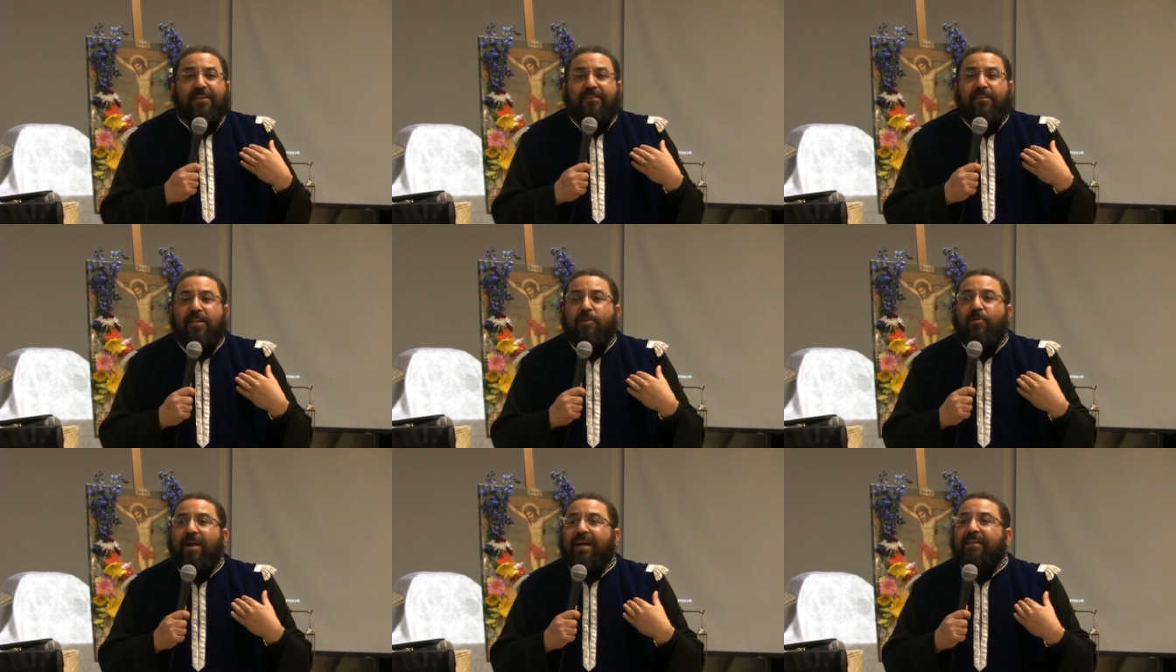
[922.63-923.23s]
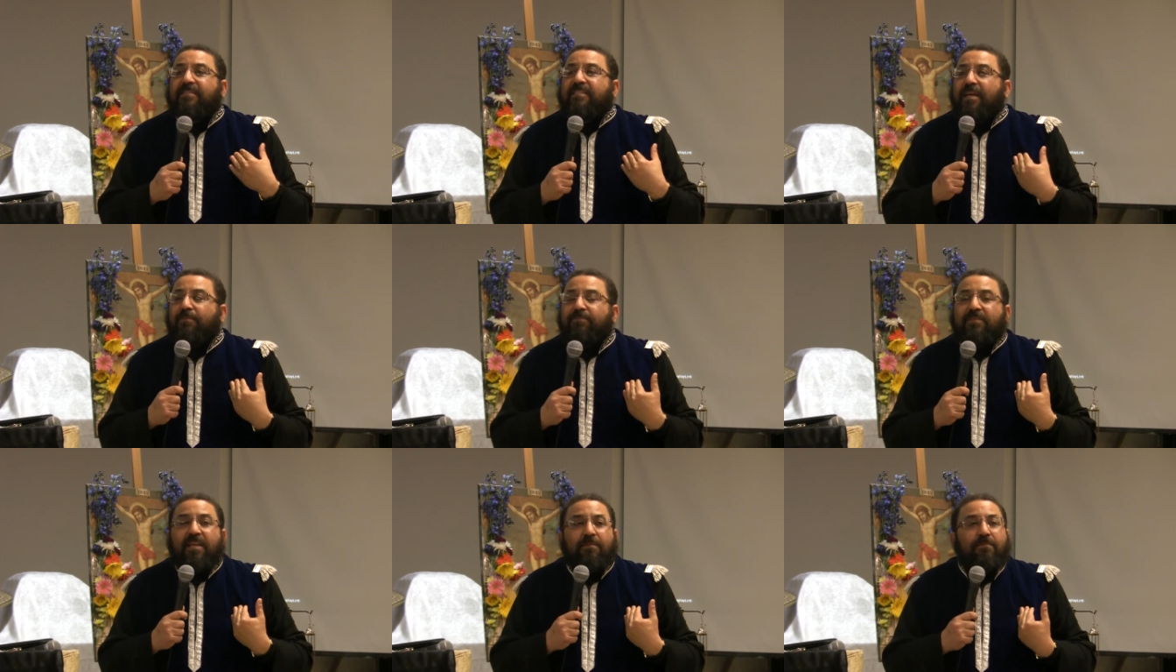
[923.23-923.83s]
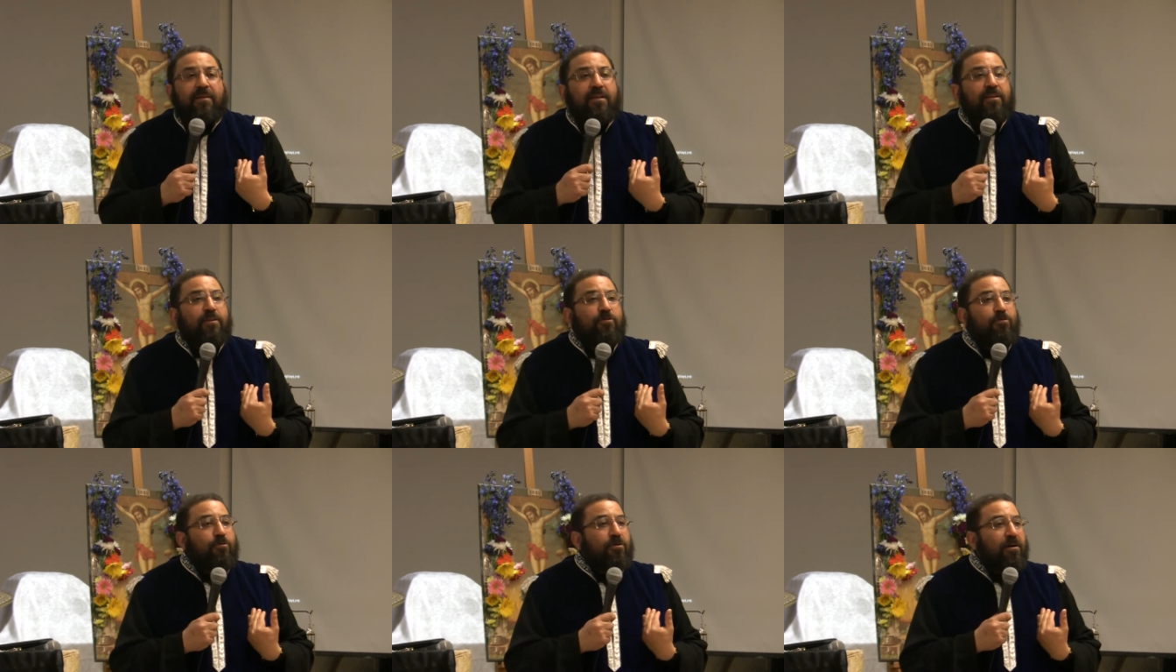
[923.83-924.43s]
till you accept him in
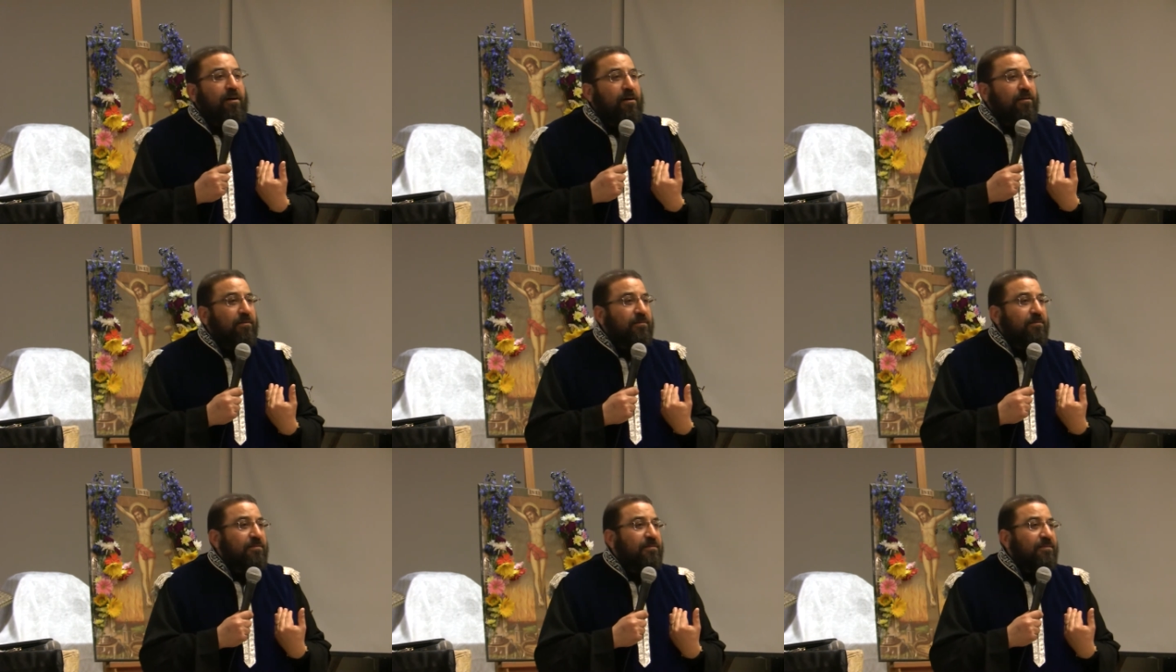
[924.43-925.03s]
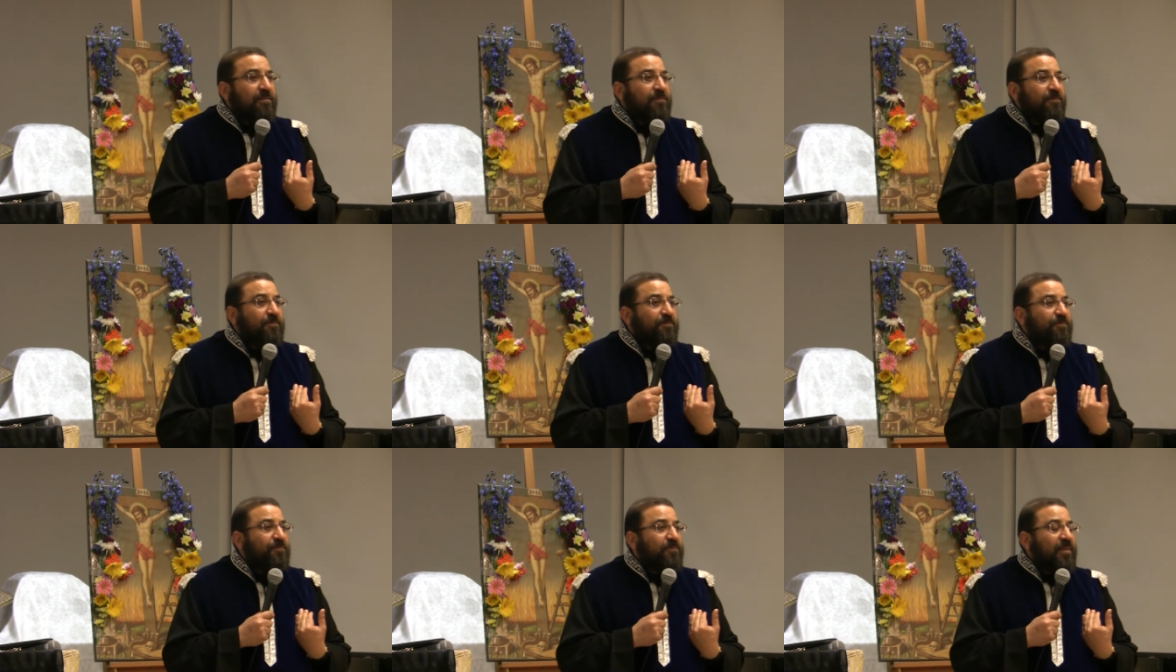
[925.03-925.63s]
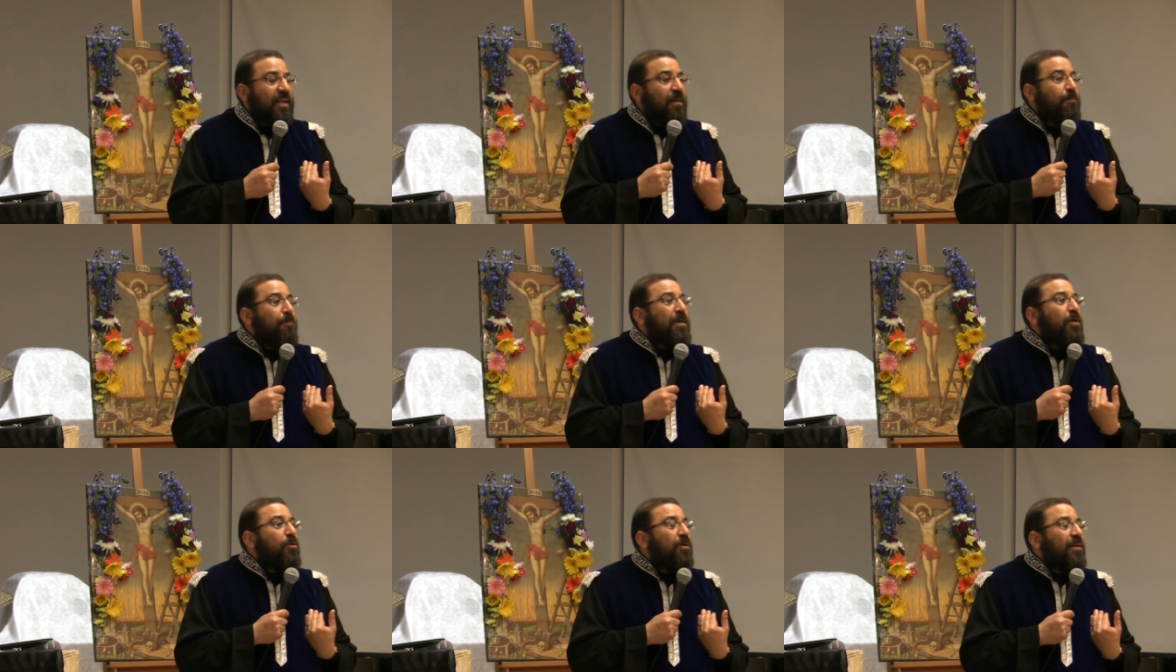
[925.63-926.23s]
your hearts and be
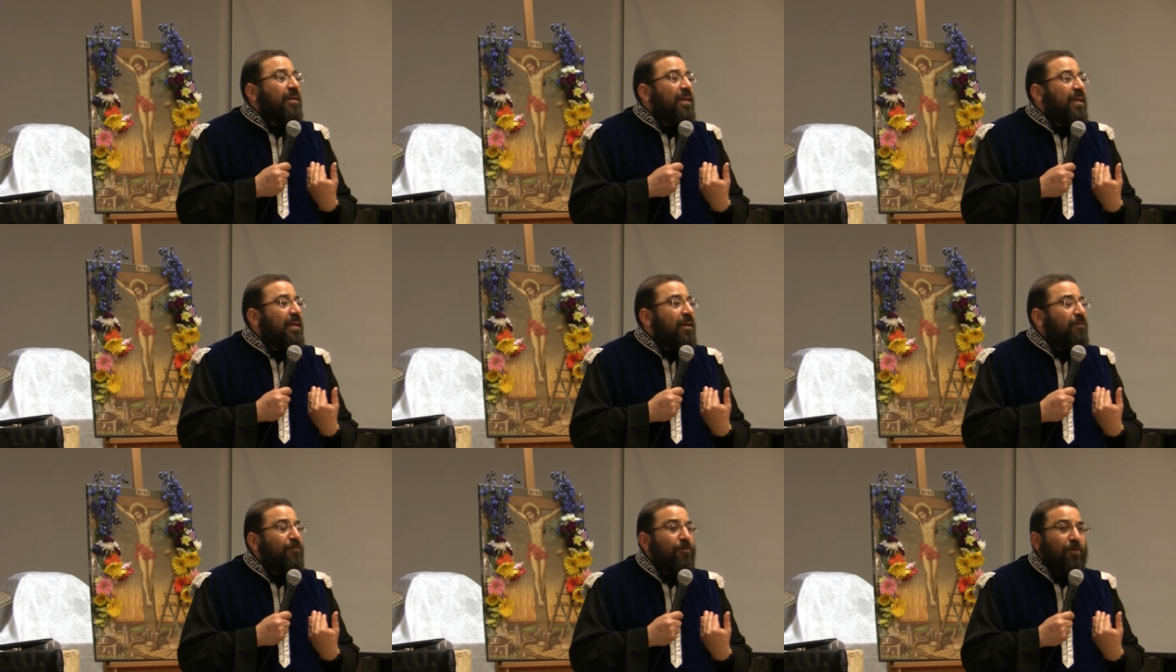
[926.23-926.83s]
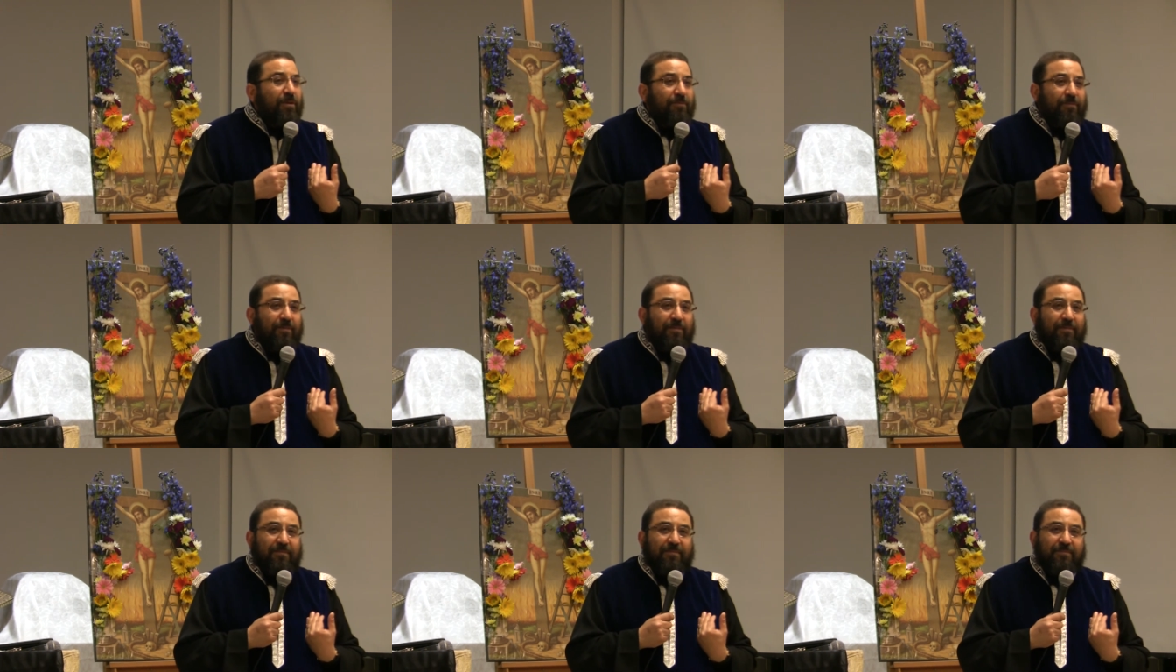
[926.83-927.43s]
your king forever.